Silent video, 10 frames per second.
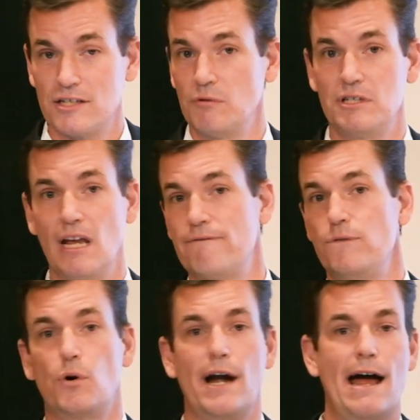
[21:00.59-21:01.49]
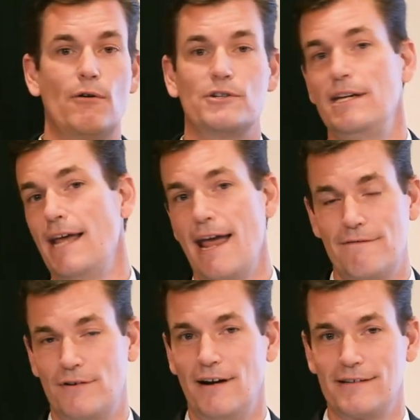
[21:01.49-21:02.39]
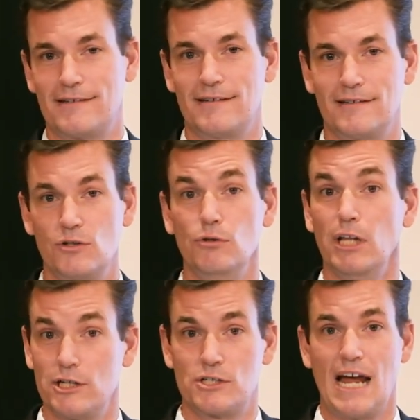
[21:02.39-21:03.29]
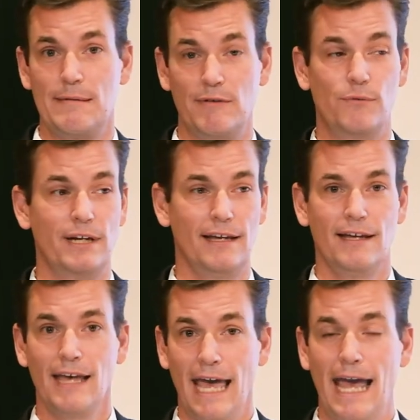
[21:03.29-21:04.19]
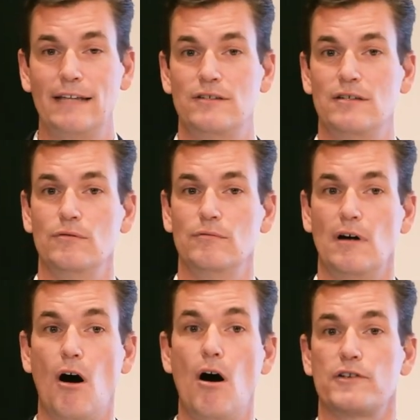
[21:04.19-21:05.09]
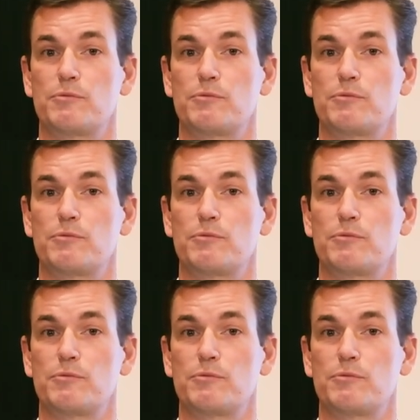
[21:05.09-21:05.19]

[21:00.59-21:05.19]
It would take four hours a day for us to do lunchtime if we had to all